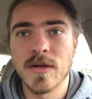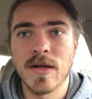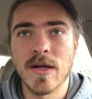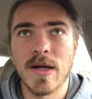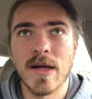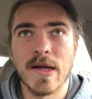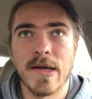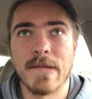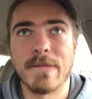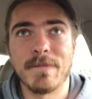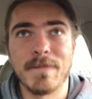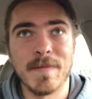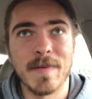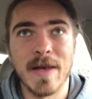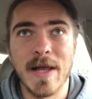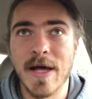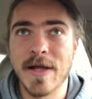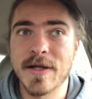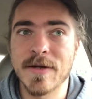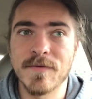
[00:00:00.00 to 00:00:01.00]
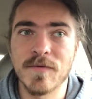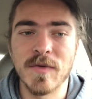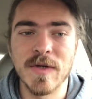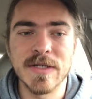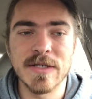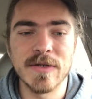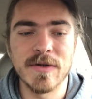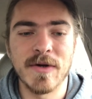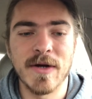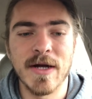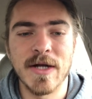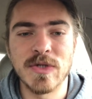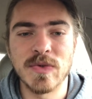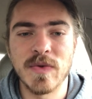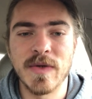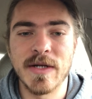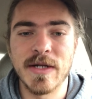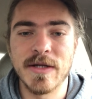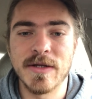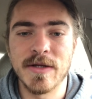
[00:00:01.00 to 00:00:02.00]
Um, now that I've recently
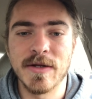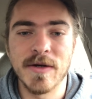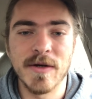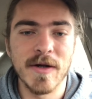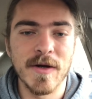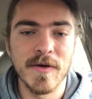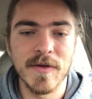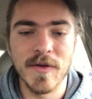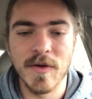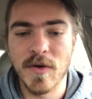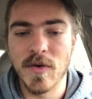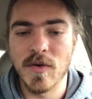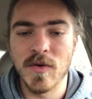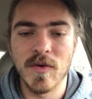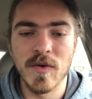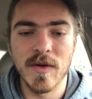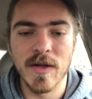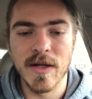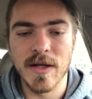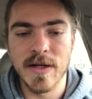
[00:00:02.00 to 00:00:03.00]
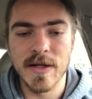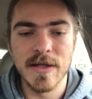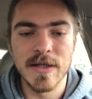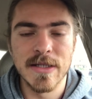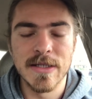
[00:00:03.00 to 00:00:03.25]
graduated, you know, the whole, uh,